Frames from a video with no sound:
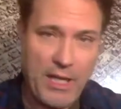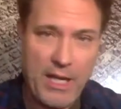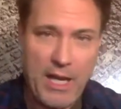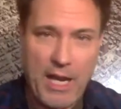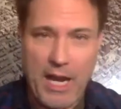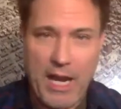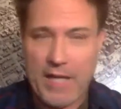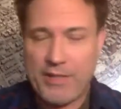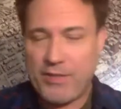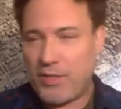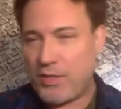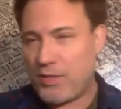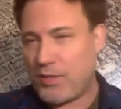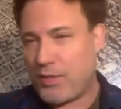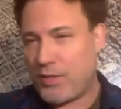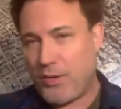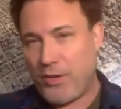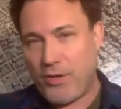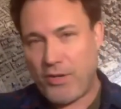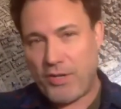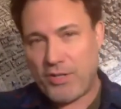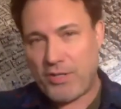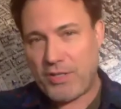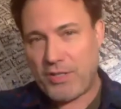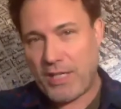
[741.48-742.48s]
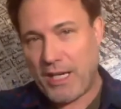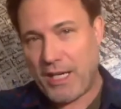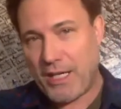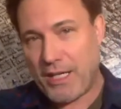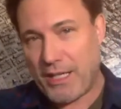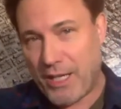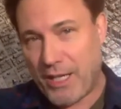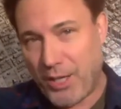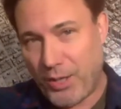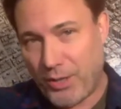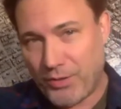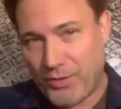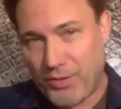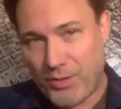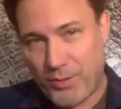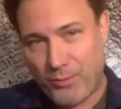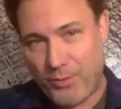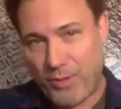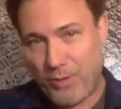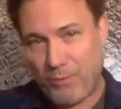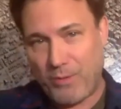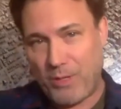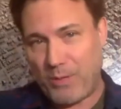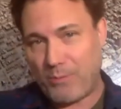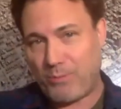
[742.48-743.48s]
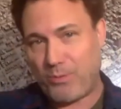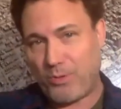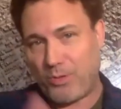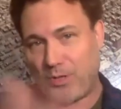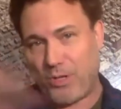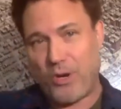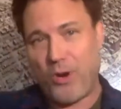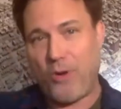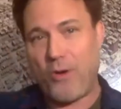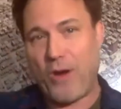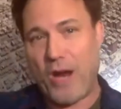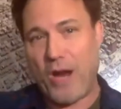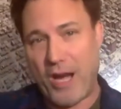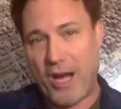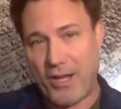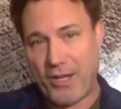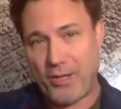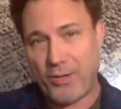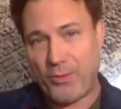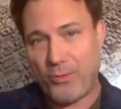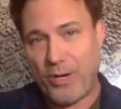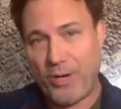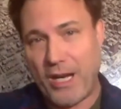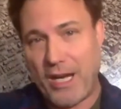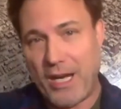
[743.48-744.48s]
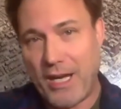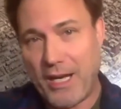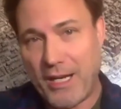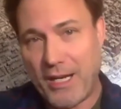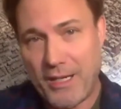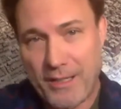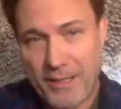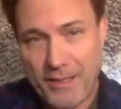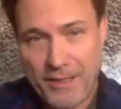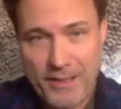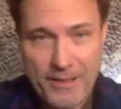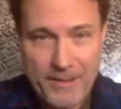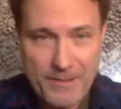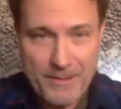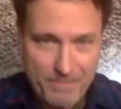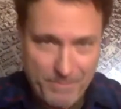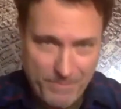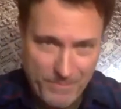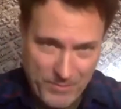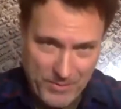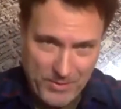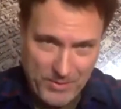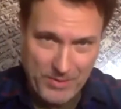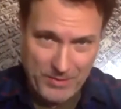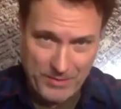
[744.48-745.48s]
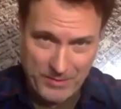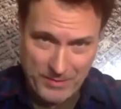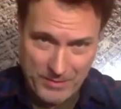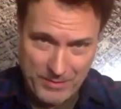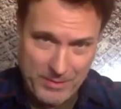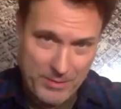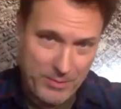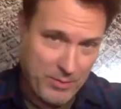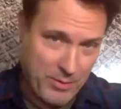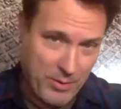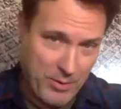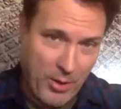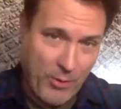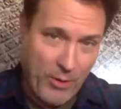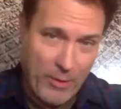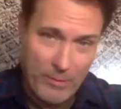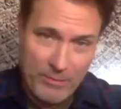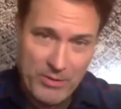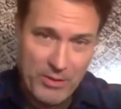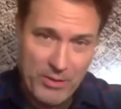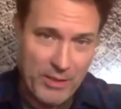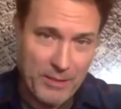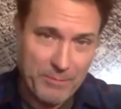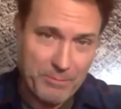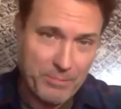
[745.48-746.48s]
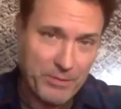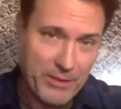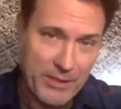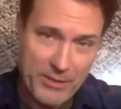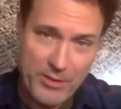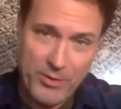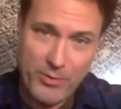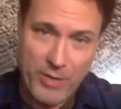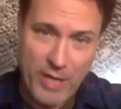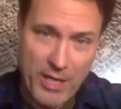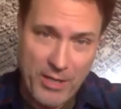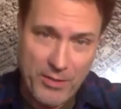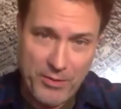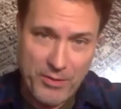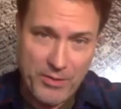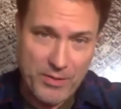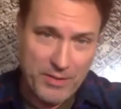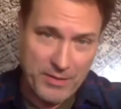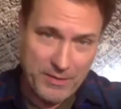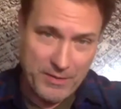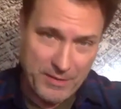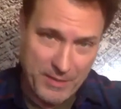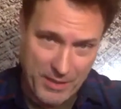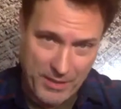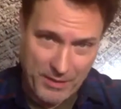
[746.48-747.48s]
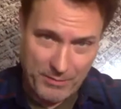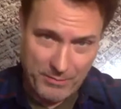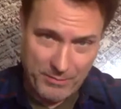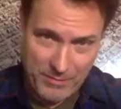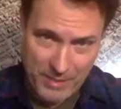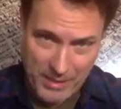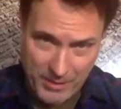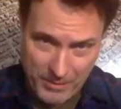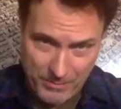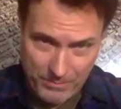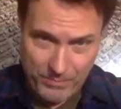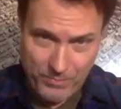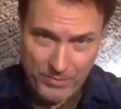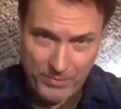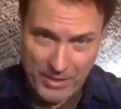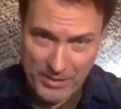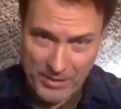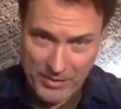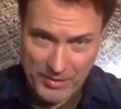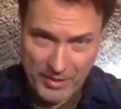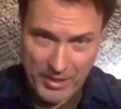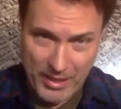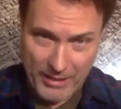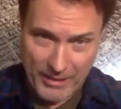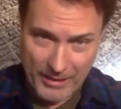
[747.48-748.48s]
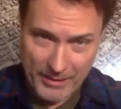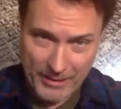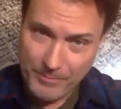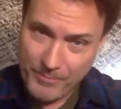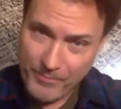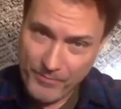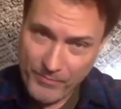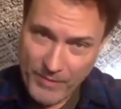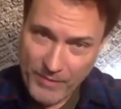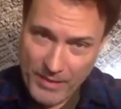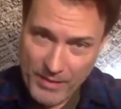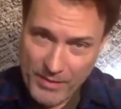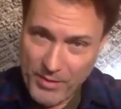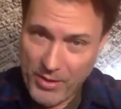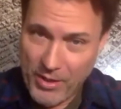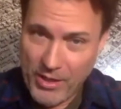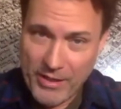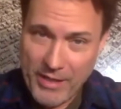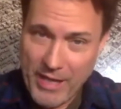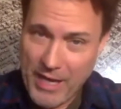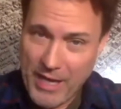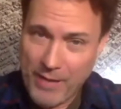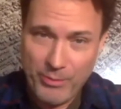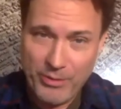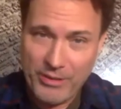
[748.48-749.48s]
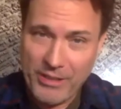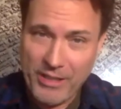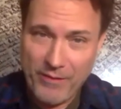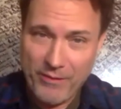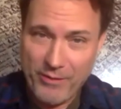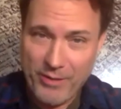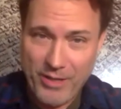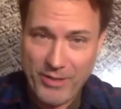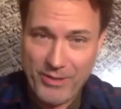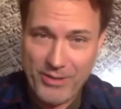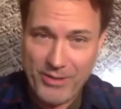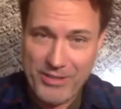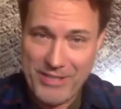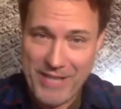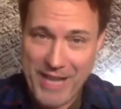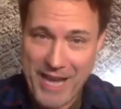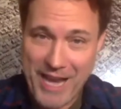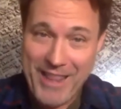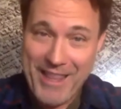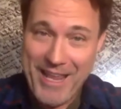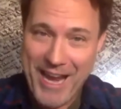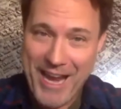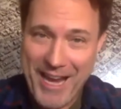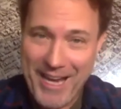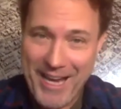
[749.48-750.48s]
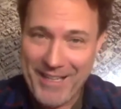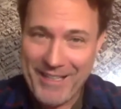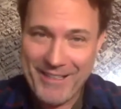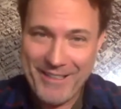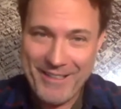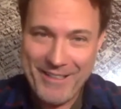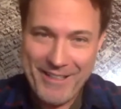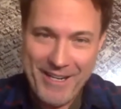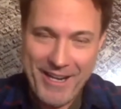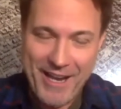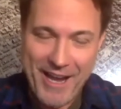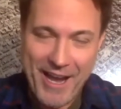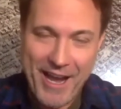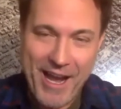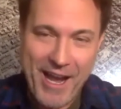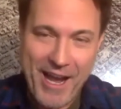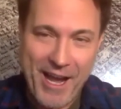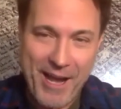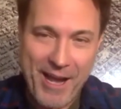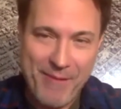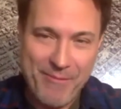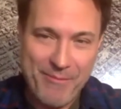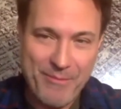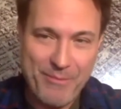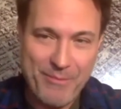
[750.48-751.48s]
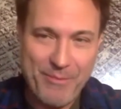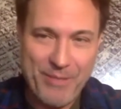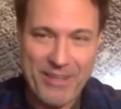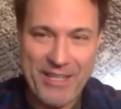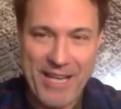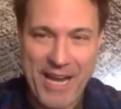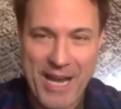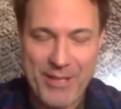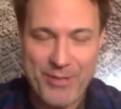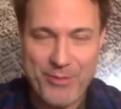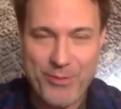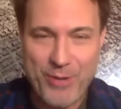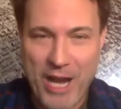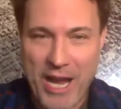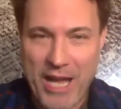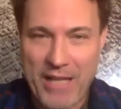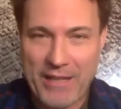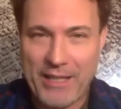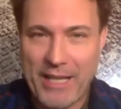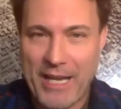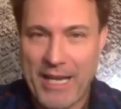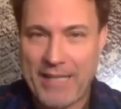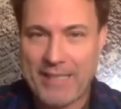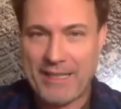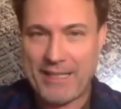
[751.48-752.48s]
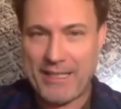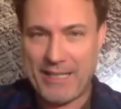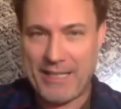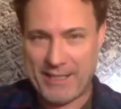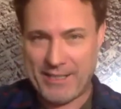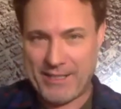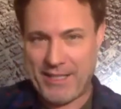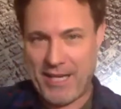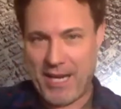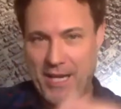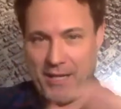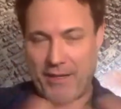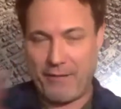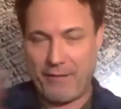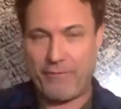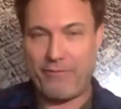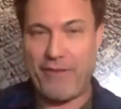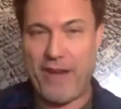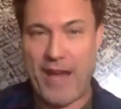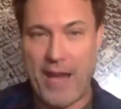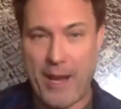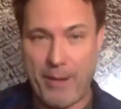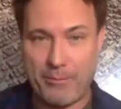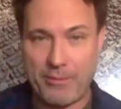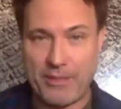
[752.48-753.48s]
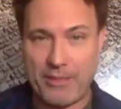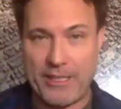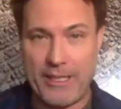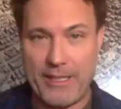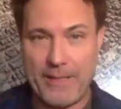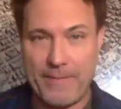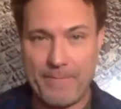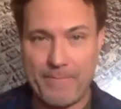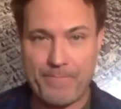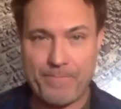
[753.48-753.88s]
I just don't understand a culture where people go out of their way to go up to complete strangers and tell them they suck. So I will never understand that. But that's why I like the extended family